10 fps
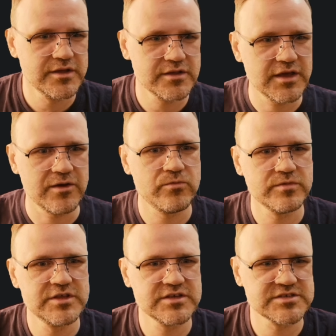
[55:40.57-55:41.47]
Yeah,
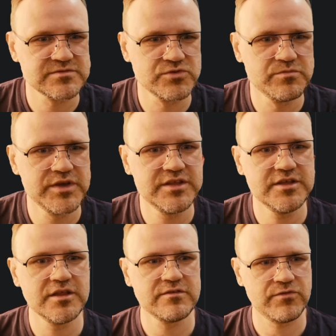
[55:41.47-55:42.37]
this would be
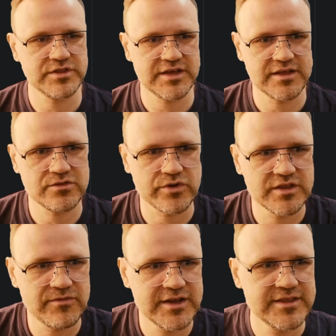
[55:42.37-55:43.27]
needed for the
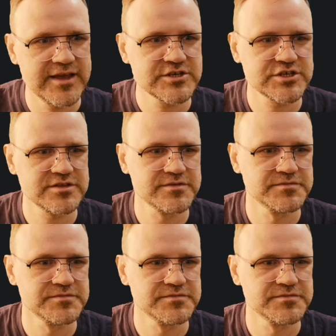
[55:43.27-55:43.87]
token validation.